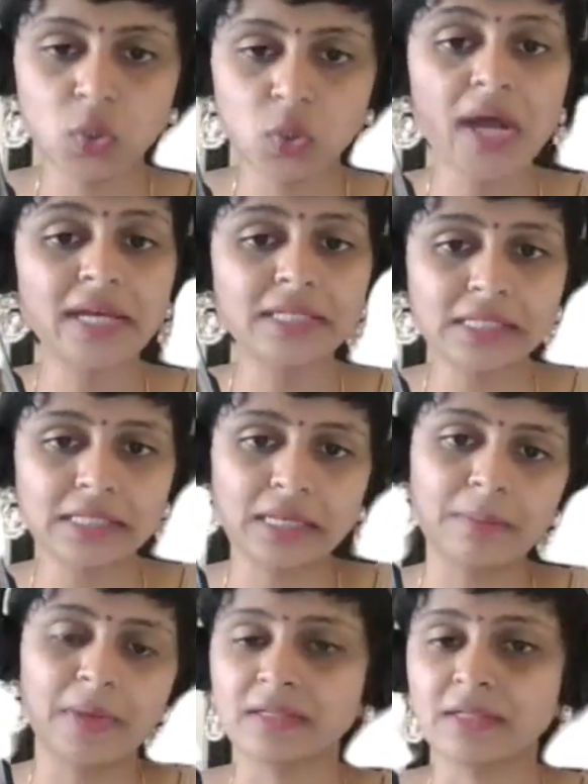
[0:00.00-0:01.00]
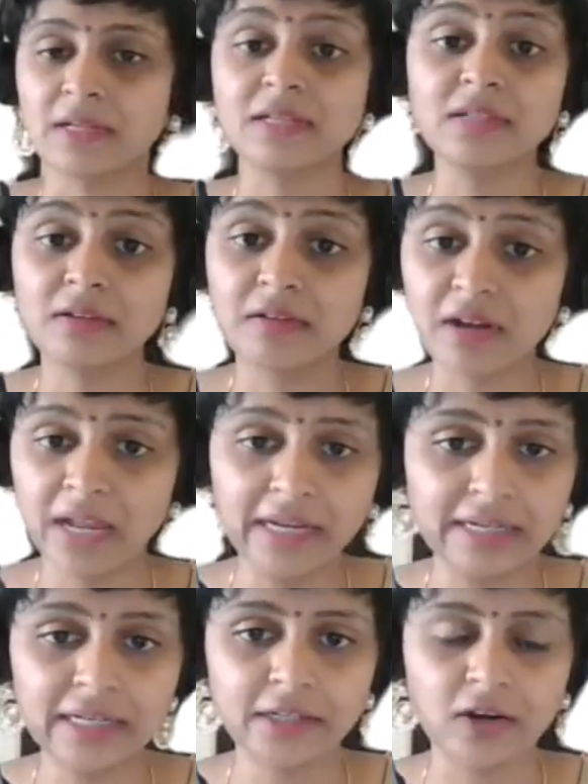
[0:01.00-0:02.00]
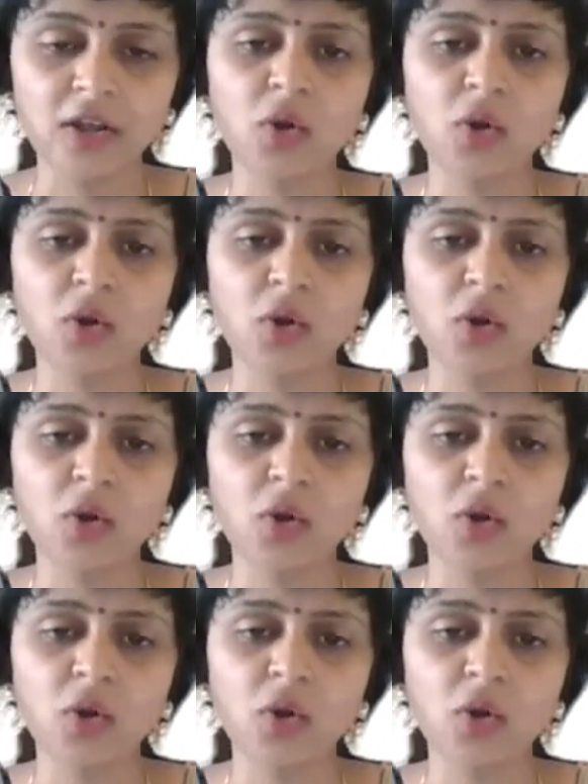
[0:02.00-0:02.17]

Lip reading: So as a scrum master, as a great leader,